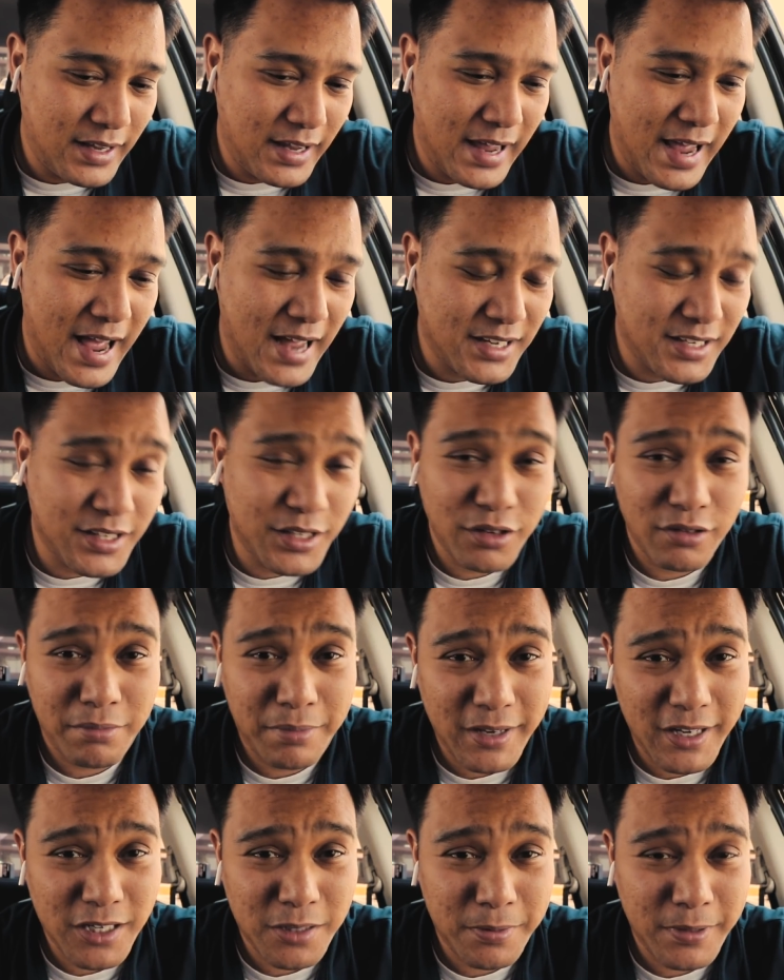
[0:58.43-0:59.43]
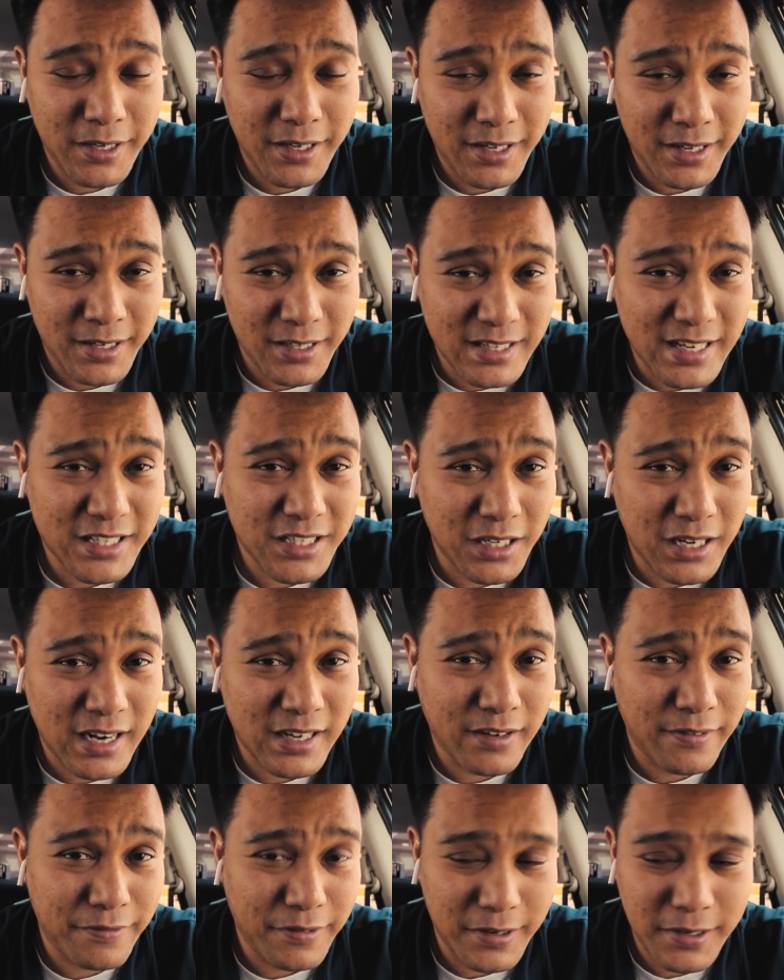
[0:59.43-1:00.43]
it has to do with PHP and it's actually
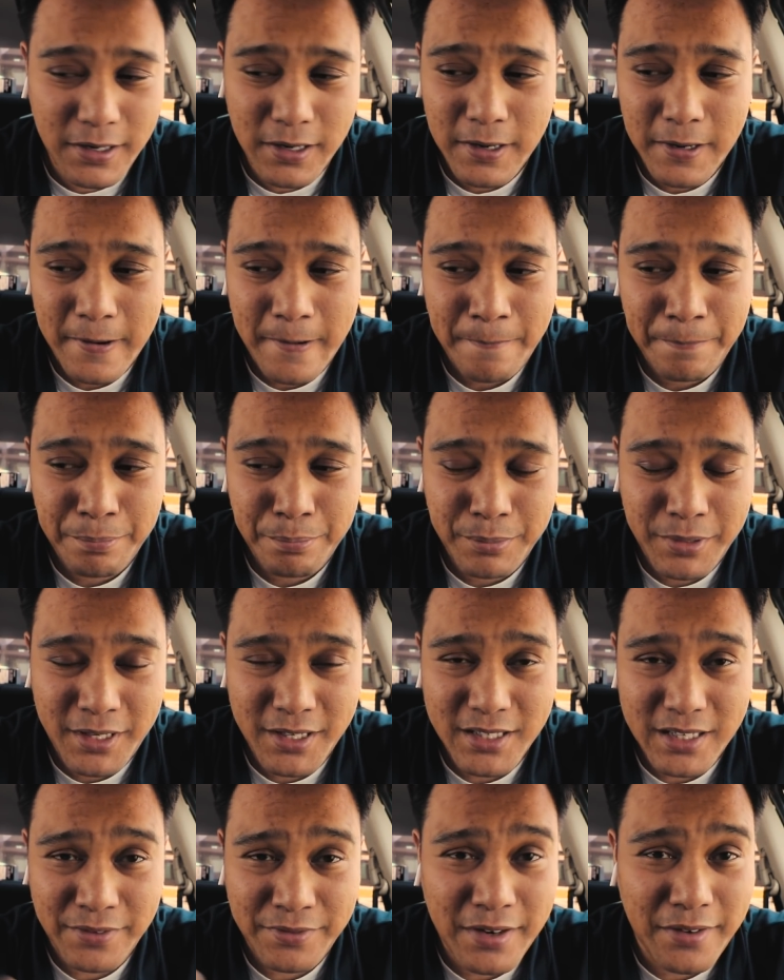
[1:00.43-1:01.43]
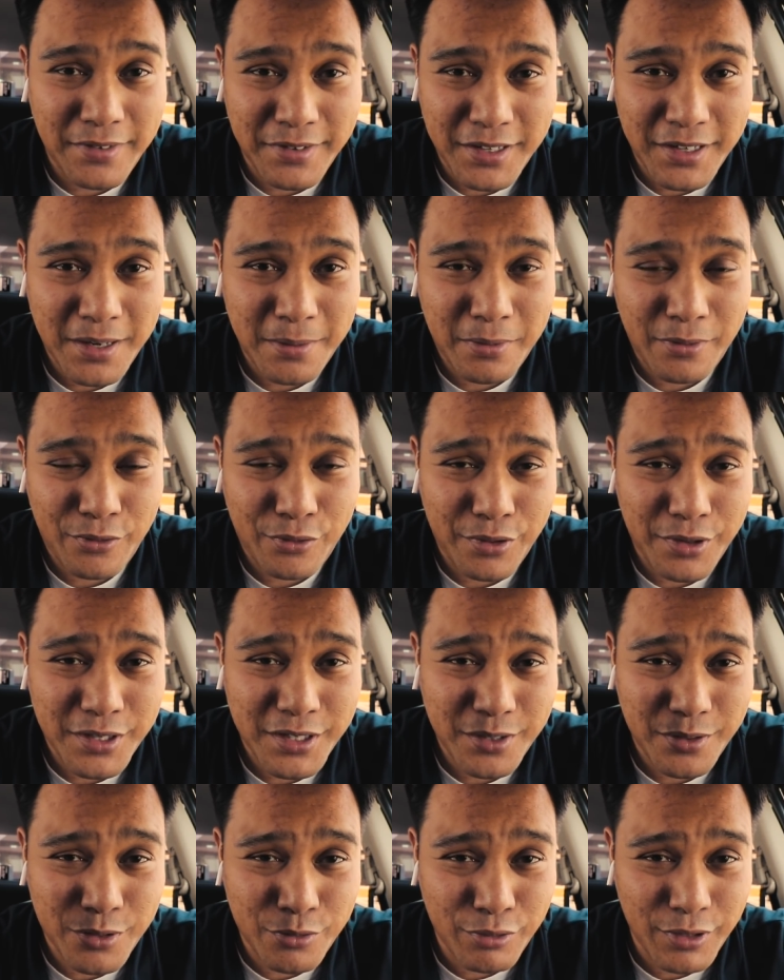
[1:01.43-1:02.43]
kind of fun because I've never done it before
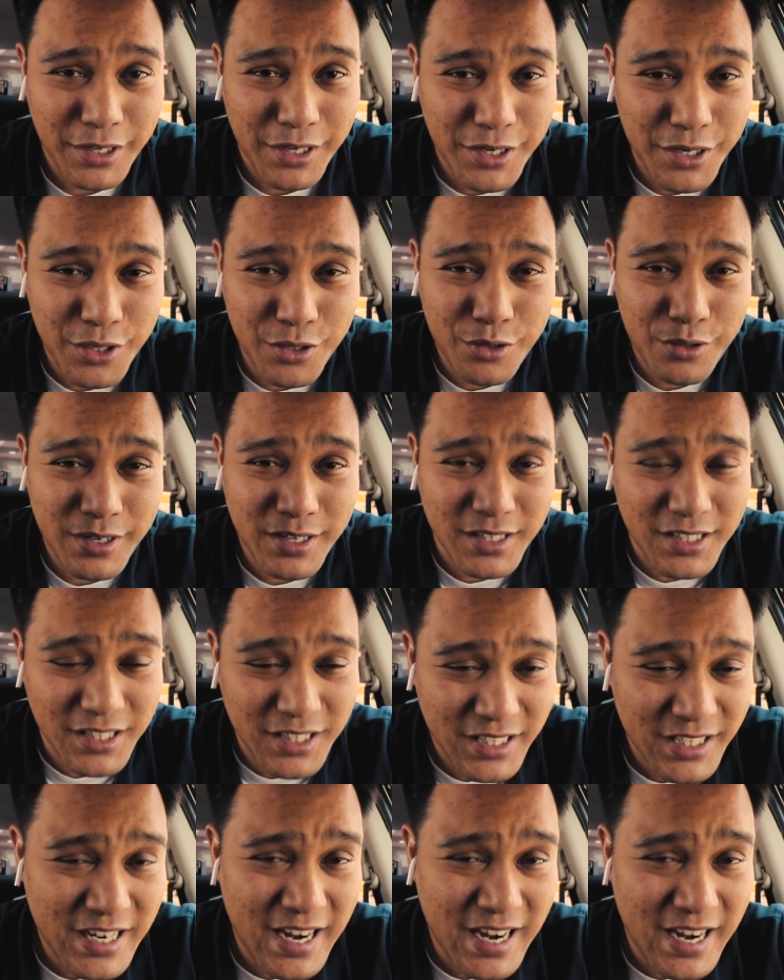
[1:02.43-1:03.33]
so it's really new and it's a